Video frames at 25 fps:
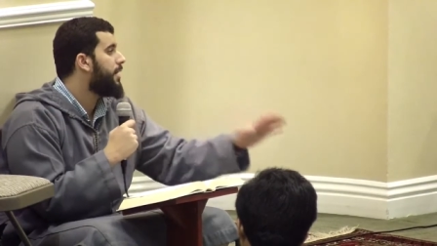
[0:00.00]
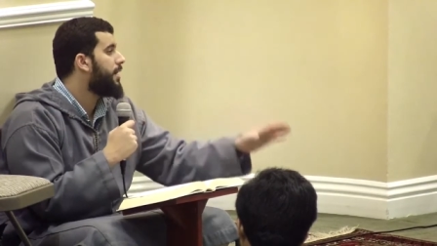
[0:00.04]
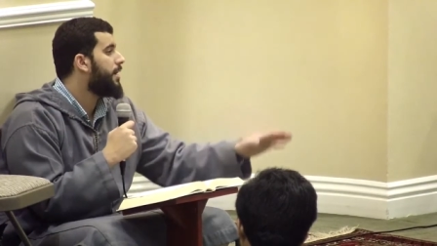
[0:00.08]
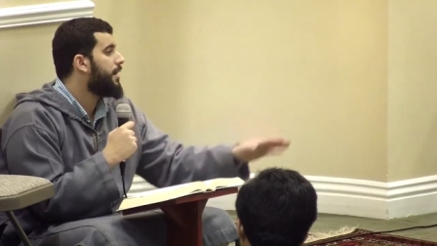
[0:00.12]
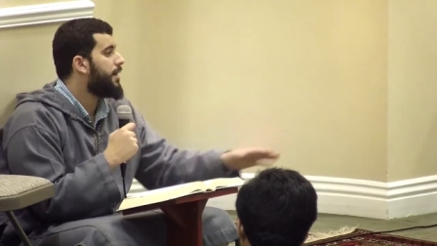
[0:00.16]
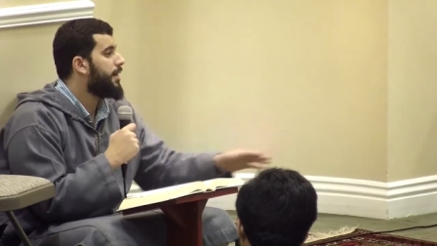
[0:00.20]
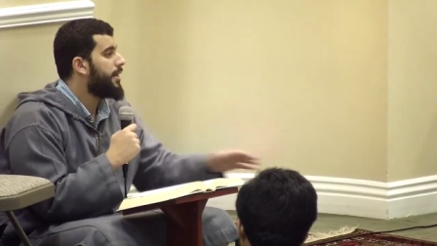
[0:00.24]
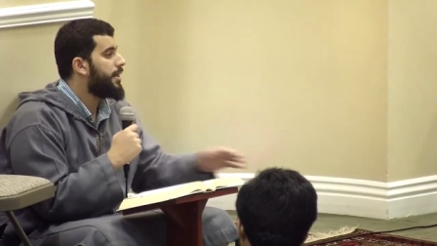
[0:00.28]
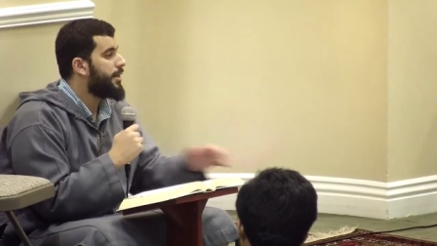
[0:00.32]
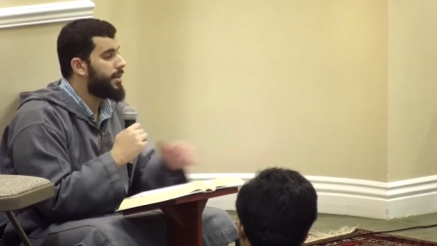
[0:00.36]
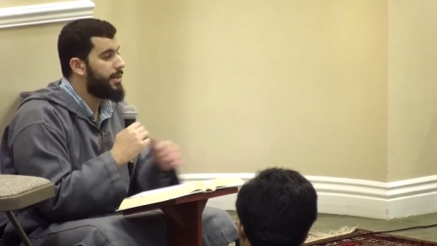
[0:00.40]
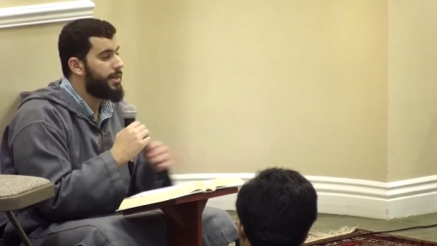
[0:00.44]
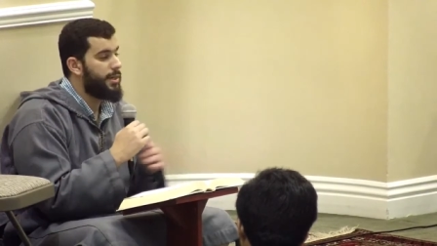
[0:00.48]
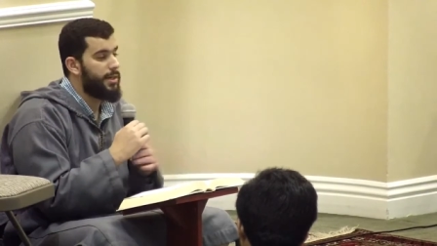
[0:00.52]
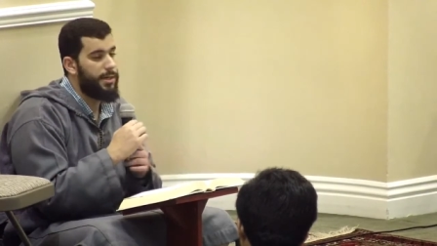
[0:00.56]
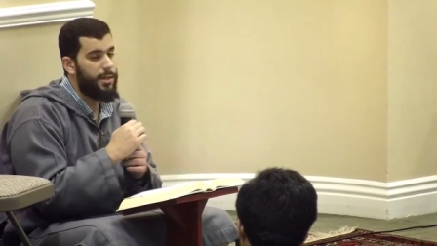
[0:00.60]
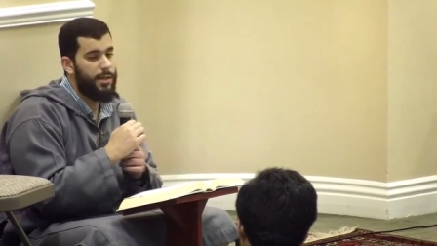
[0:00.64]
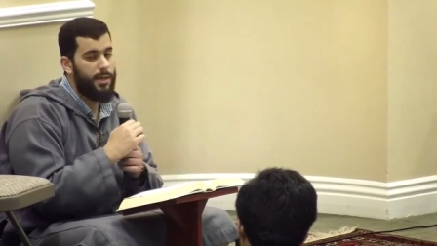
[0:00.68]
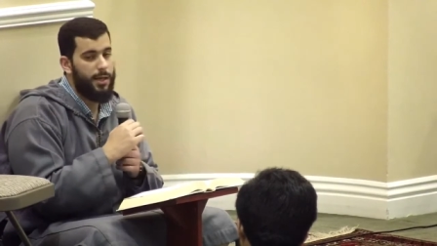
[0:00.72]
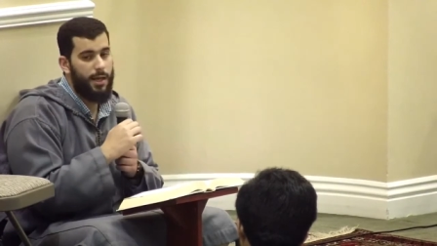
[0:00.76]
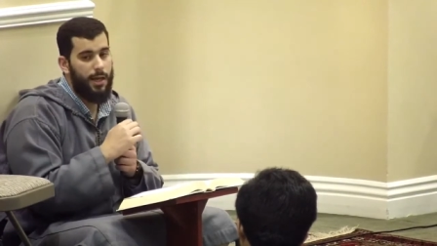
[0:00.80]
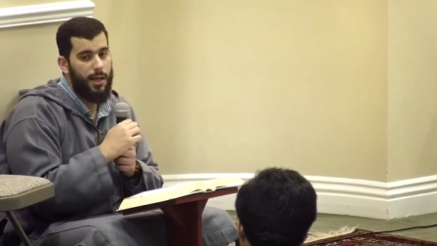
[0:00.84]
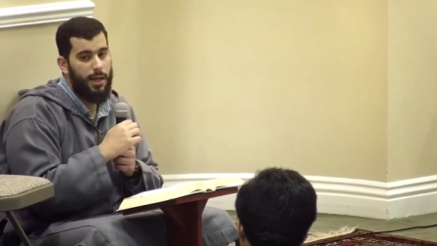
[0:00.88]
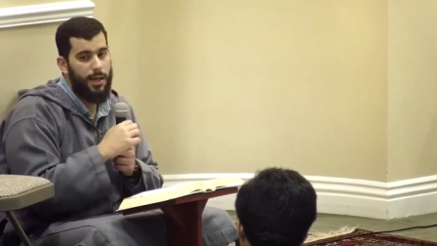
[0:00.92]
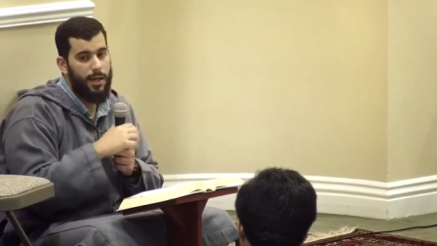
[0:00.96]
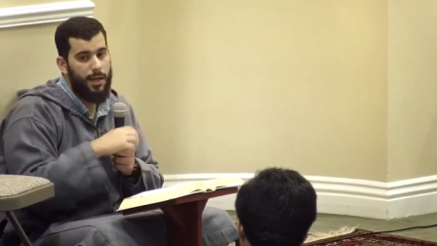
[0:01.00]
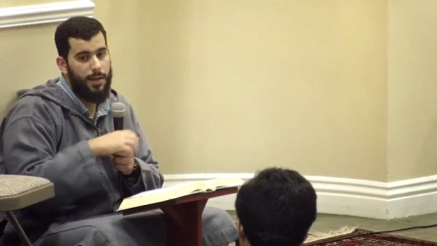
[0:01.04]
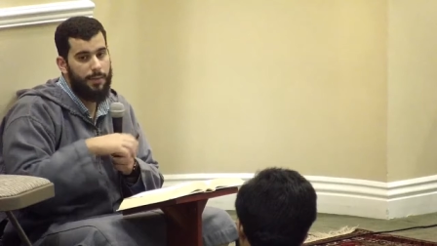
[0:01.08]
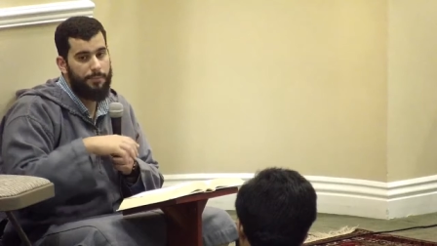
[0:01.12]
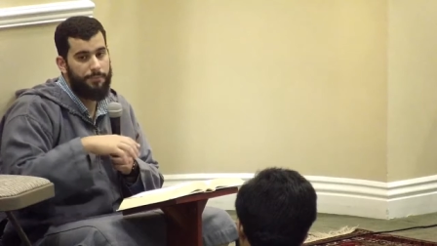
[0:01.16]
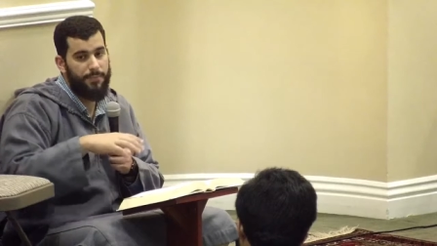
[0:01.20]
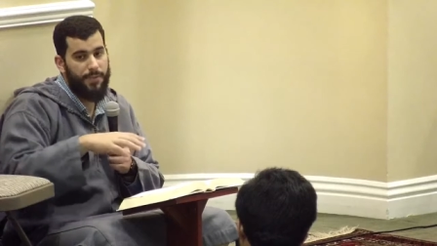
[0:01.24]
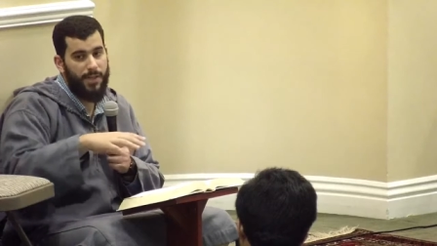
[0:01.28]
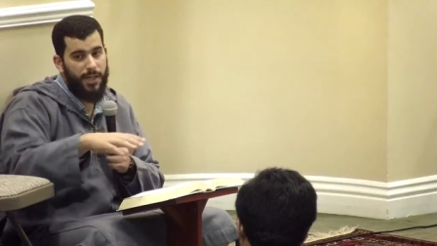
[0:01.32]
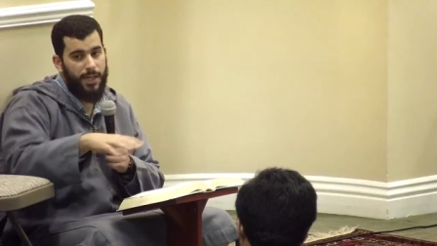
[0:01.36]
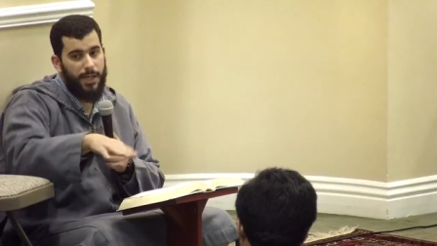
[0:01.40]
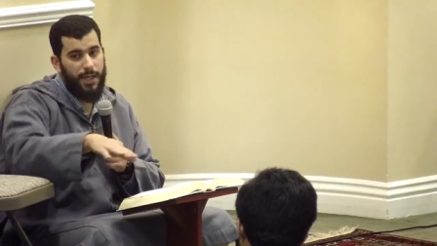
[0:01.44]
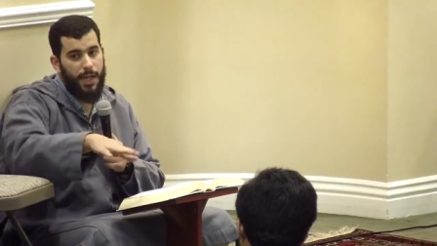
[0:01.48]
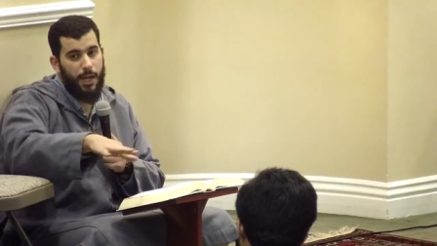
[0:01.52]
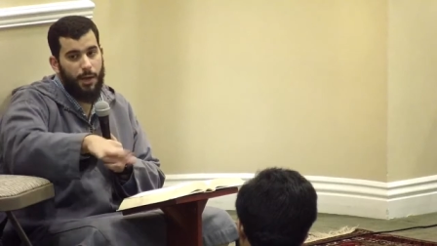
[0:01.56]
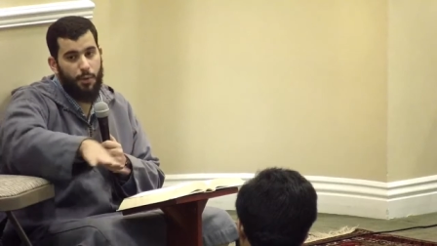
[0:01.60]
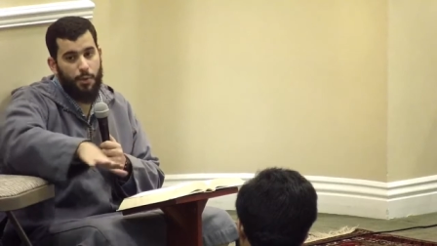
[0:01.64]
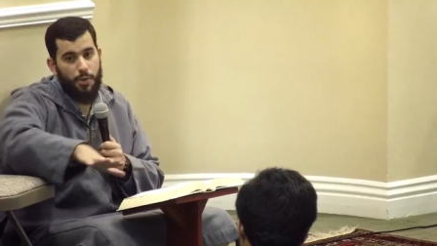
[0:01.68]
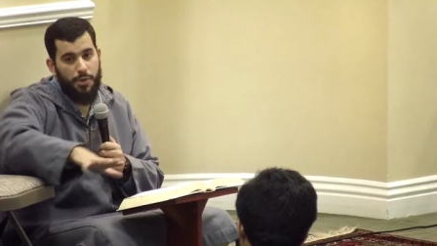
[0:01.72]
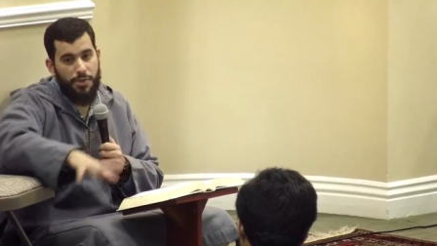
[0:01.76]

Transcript: in hilaqul um,